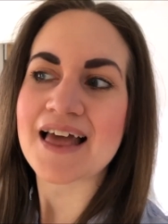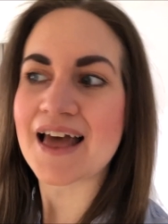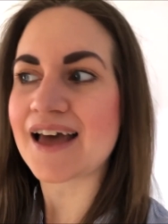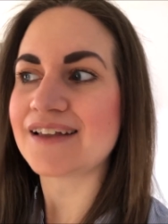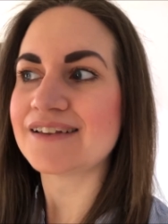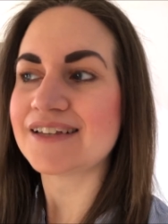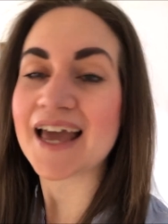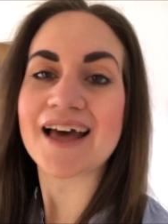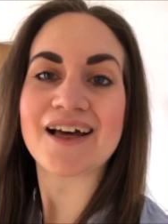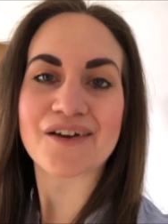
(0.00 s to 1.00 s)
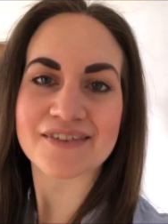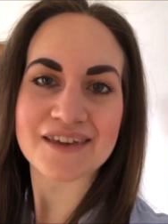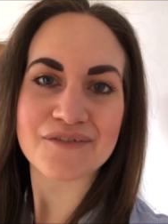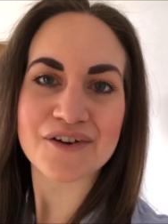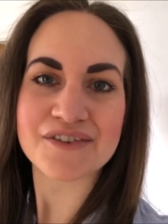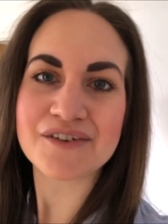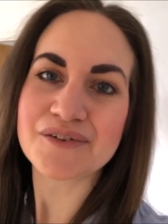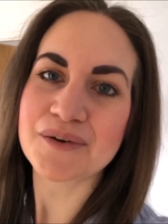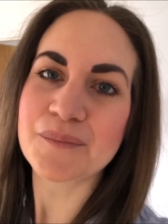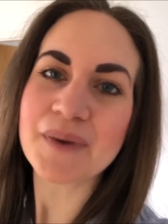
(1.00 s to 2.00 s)
And yeah, I'll see you very soon.
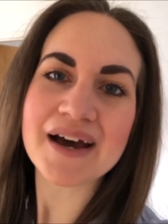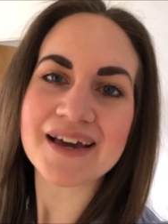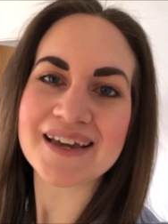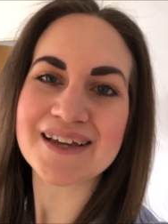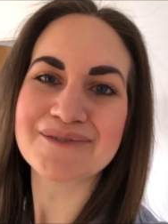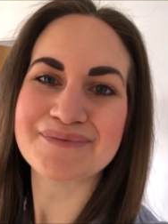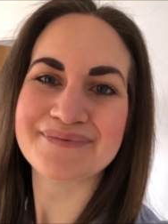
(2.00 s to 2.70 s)
Bye!